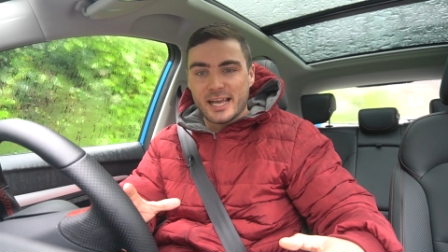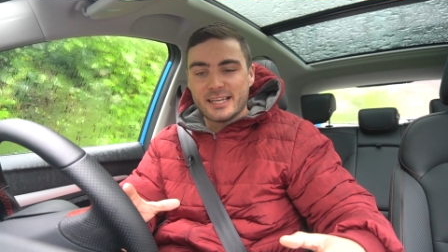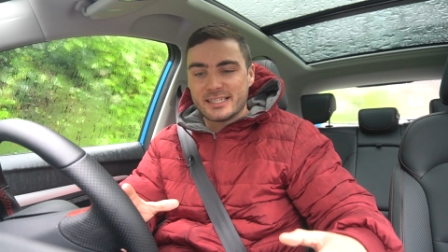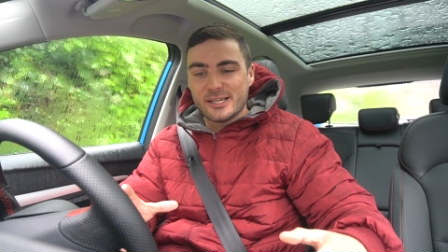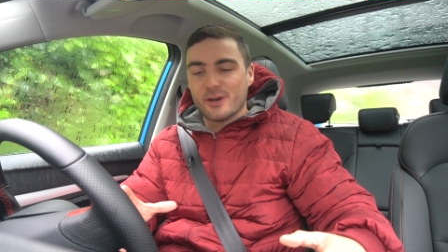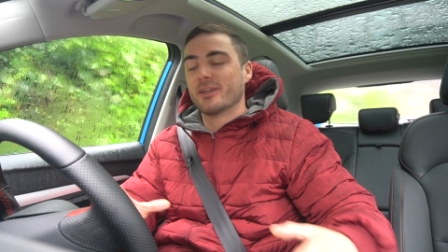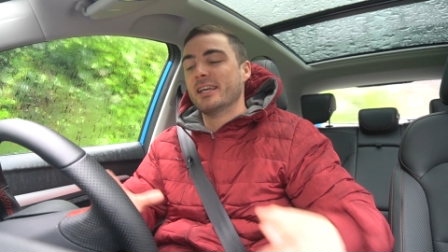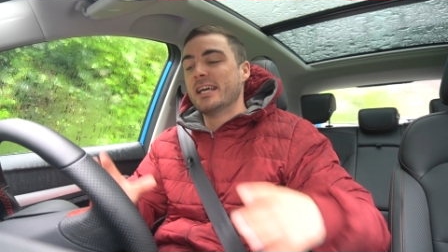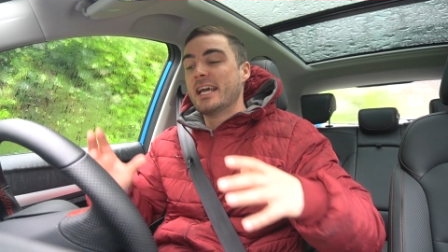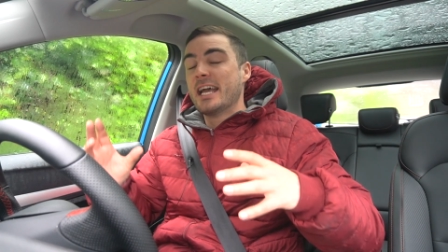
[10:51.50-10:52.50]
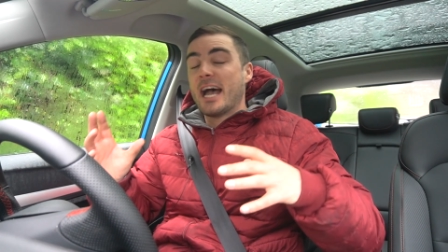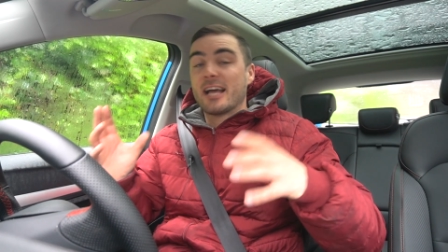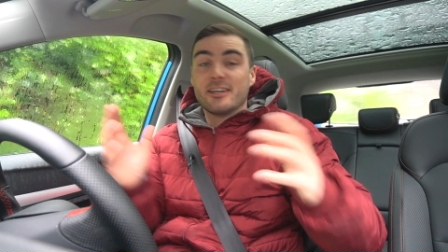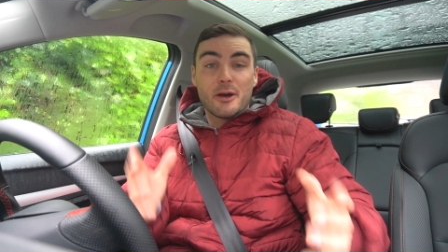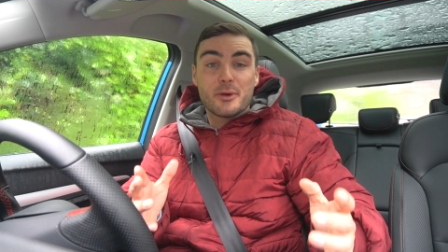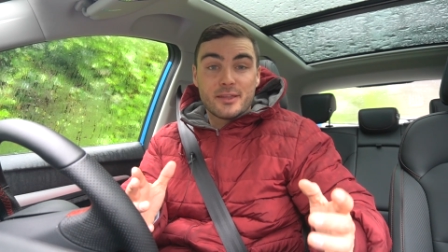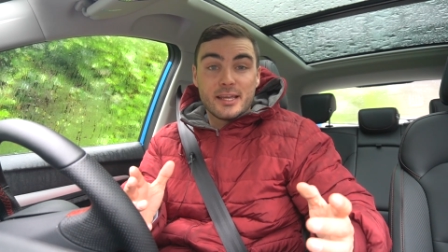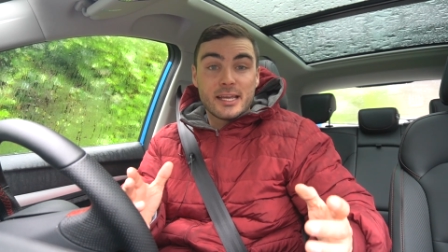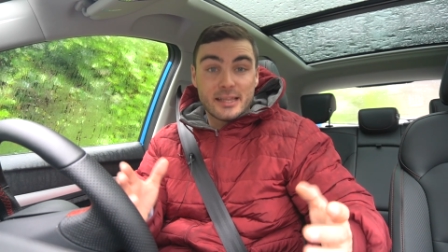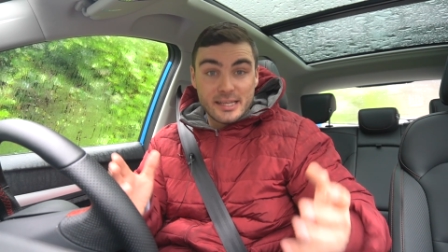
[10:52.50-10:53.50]
AC on. And I know you're
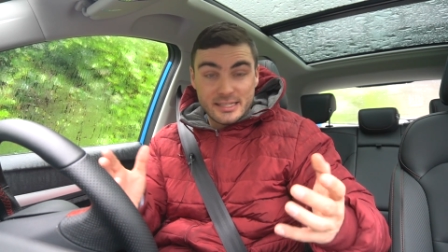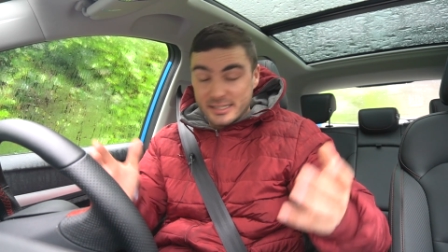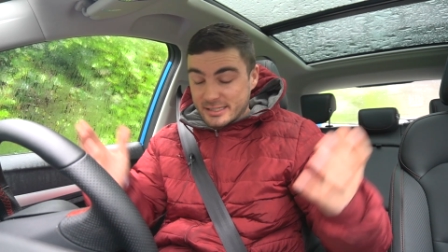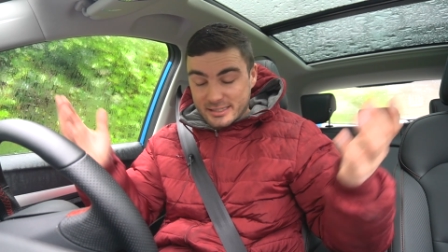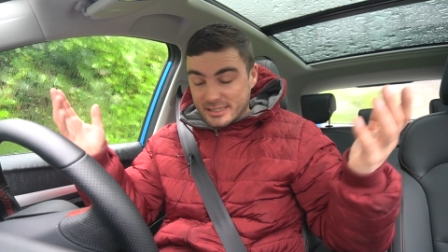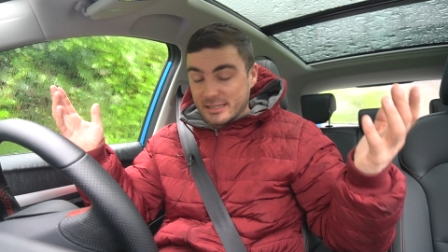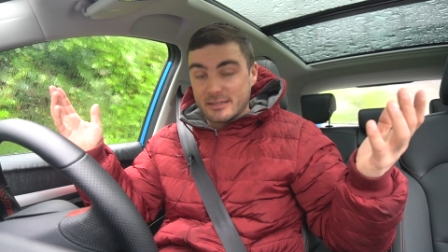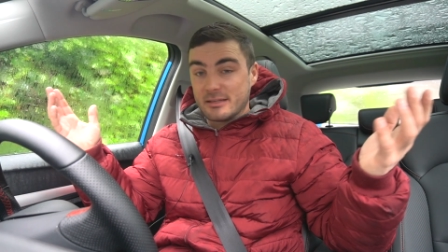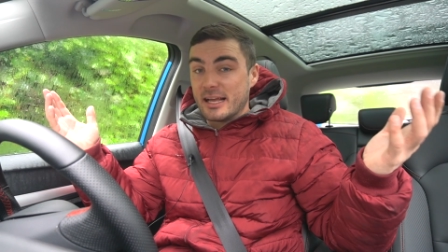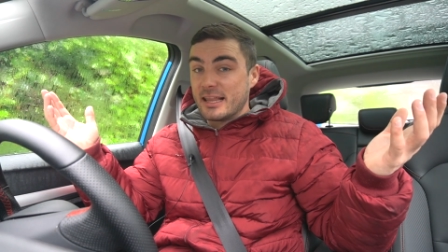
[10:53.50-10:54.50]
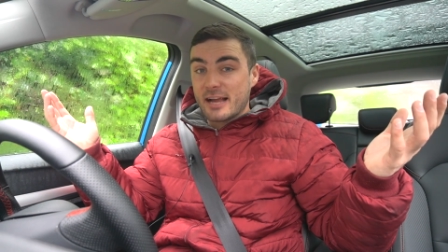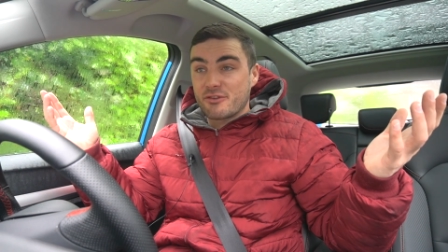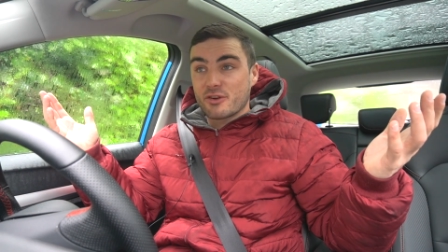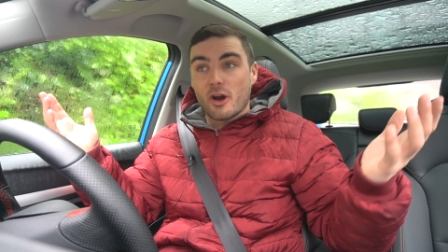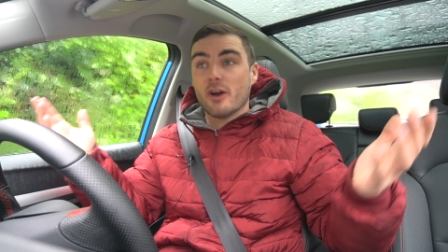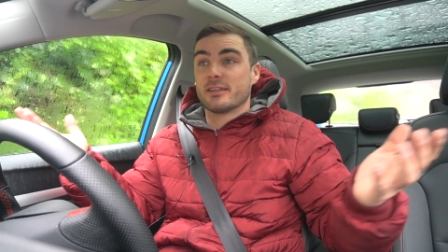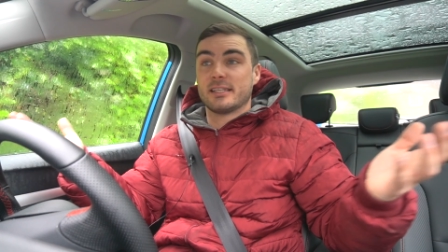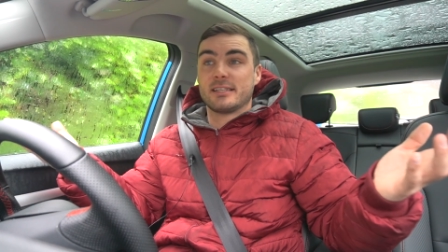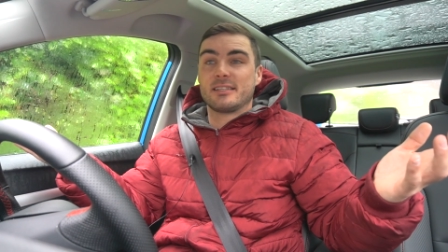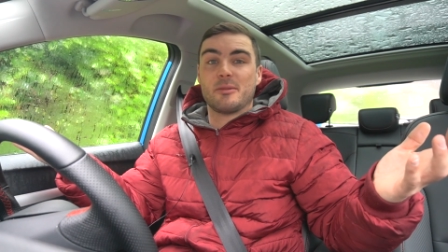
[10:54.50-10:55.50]
thinking this is electric cars,
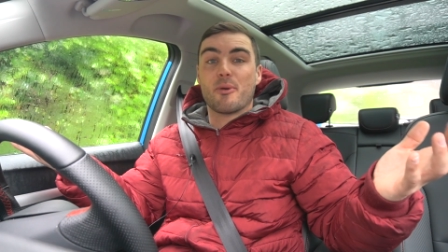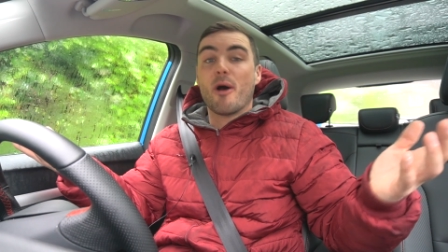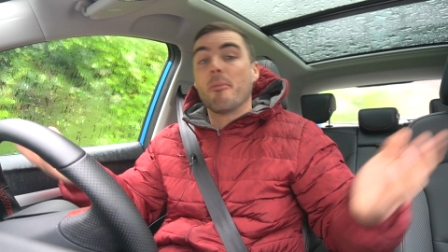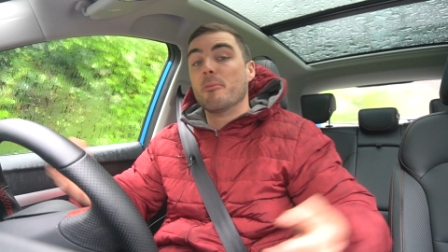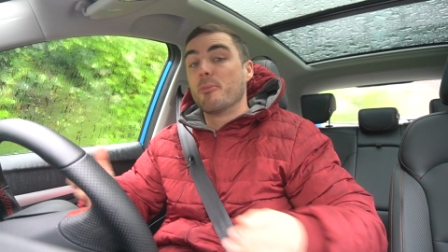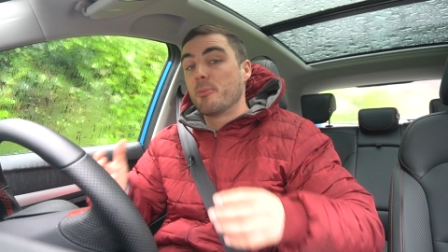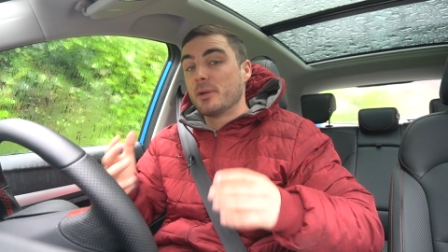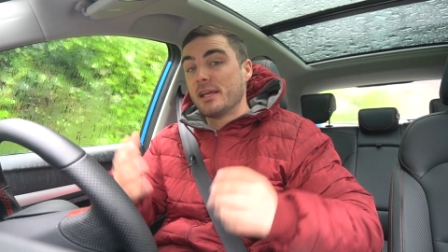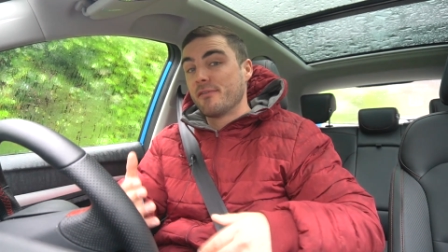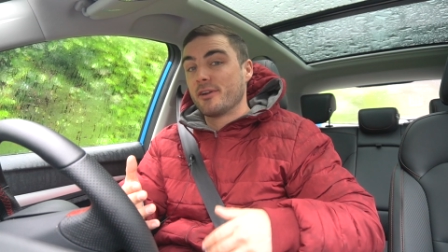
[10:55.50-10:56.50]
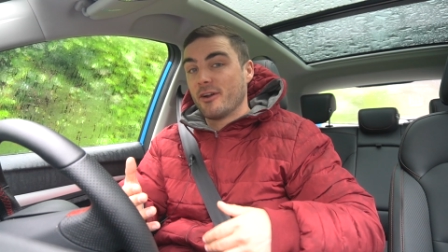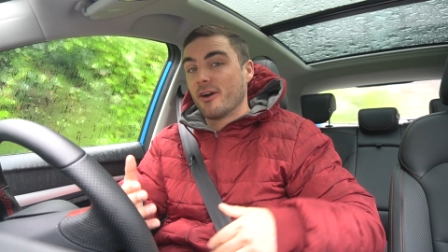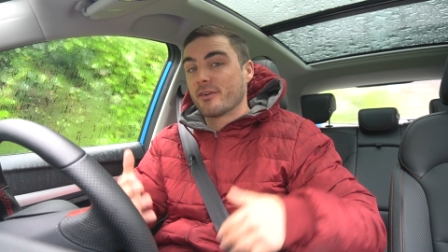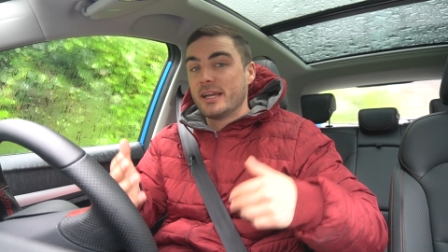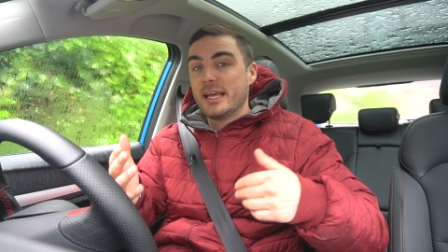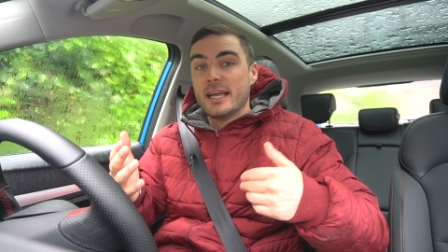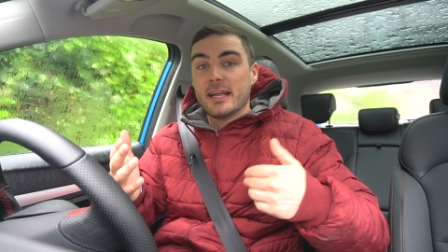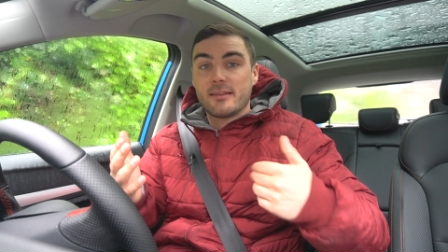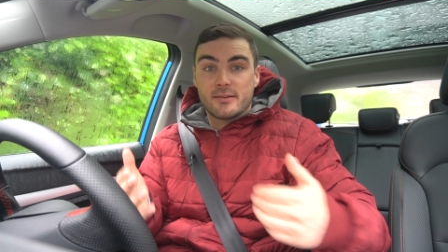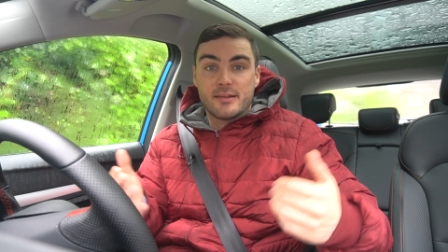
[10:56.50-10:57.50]
this is the problem, but believe it or not,
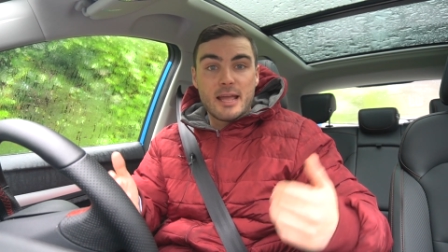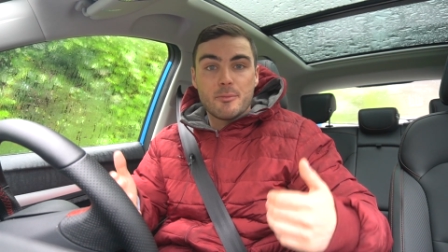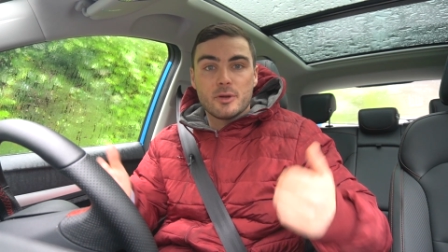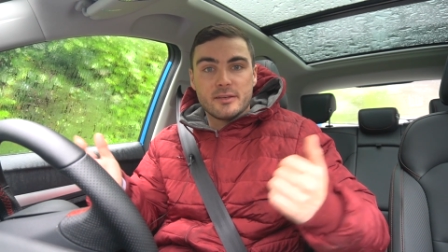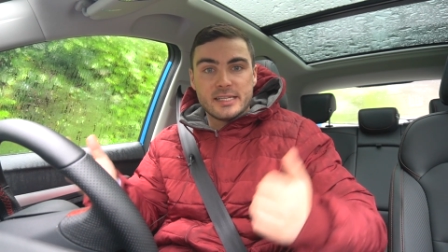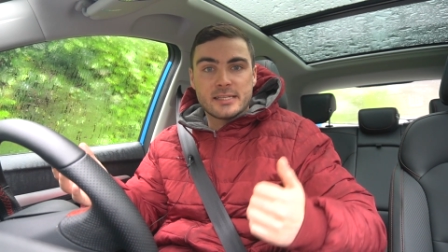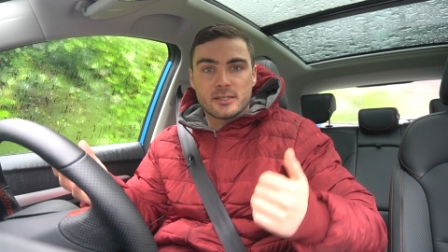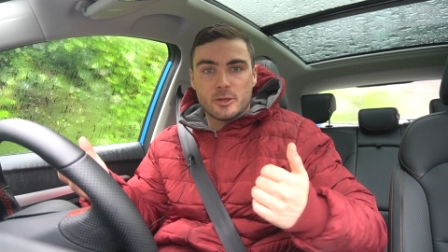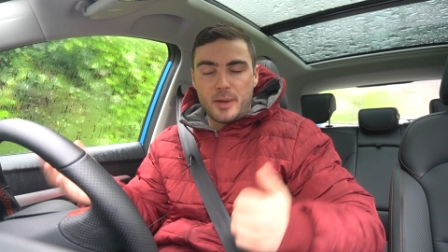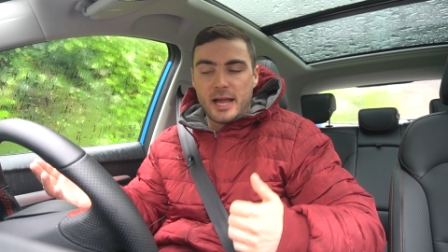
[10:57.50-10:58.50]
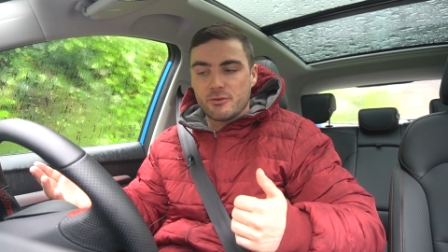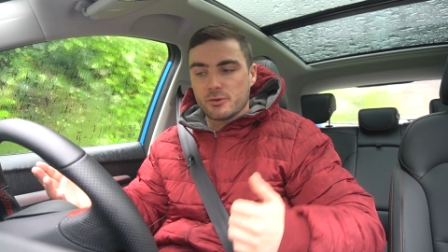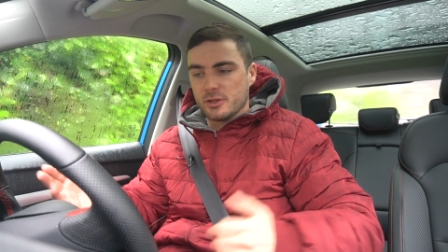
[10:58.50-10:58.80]
it's the same on a diesel or petrol.